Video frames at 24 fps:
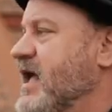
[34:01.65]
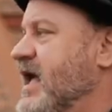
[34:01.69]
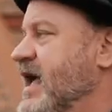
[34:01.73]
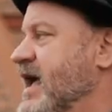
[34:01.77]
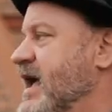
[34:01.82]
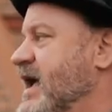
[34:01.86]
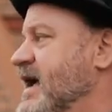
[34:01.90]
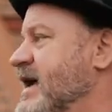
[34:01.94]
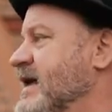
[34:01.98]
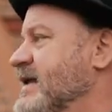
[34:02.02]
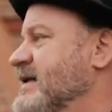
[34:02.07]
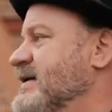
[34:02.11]

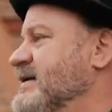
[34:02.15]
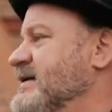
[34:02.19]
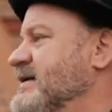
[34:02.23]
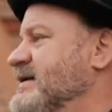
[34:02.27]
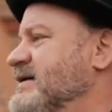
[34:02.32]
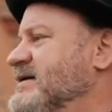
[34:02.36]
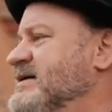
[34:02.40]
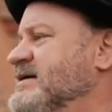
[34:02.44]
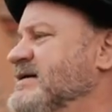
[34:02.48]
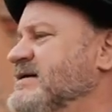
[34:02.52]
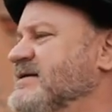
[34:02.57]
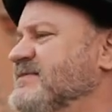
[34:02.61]
And
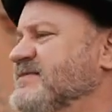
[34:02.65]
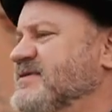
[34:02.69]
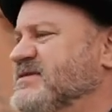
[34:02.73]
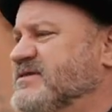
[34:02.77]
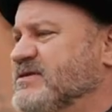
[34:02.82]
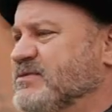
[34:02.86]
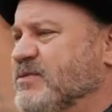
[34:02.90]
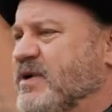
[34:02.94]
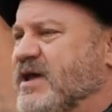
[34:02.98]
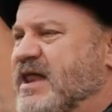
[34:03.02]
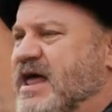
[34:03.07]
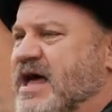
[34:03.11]

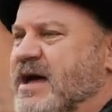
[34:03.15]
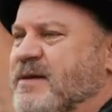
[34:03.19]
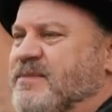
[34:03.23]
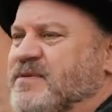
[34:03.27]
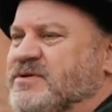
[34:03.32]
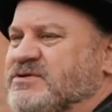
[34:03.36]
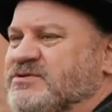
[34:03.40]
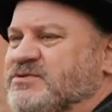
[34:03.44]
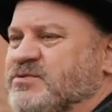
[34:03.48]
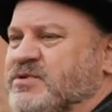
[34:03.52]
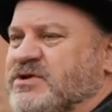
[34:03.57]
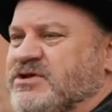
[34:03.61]
this is what
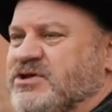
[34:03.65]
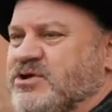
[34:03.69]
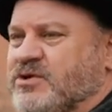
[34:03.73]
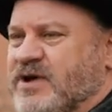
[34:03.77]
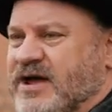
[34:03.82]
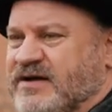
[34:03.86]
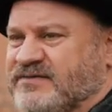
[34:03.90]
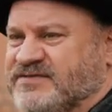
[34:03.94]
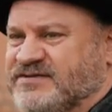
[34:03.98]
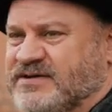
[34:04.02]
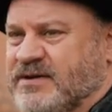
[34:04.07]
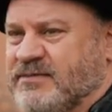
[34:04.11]
happens when you
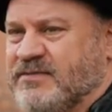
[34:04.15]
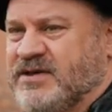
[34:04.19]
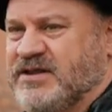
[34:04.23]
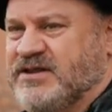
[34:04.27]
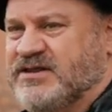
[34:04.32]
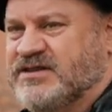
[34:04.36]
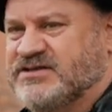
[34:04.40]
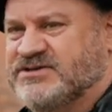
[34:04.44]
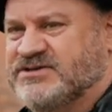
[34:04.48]
have somebody